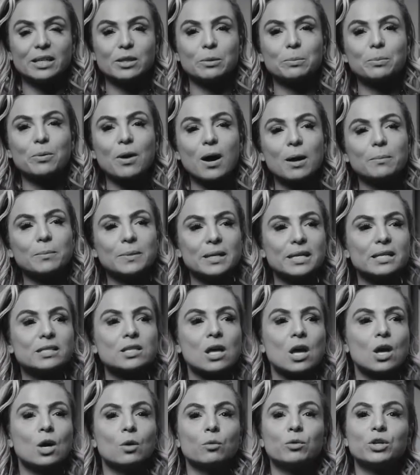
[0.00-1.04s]
The problem is
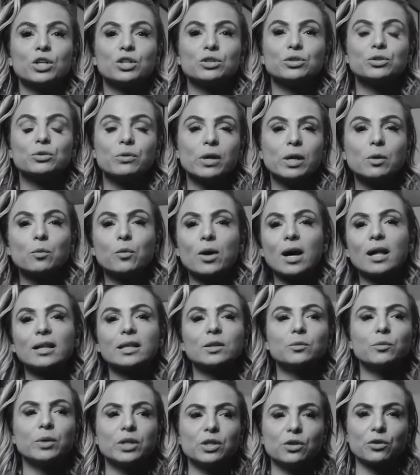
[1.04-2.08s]
when you're doing well
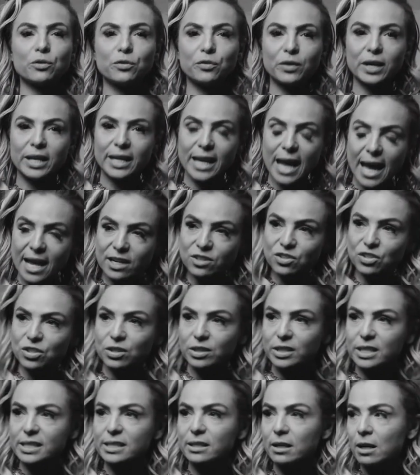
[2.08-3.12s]
and when you're
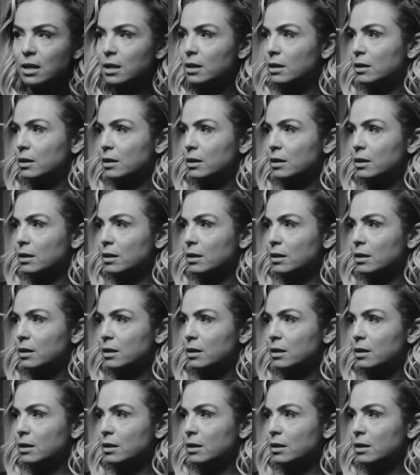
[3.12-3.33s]
financially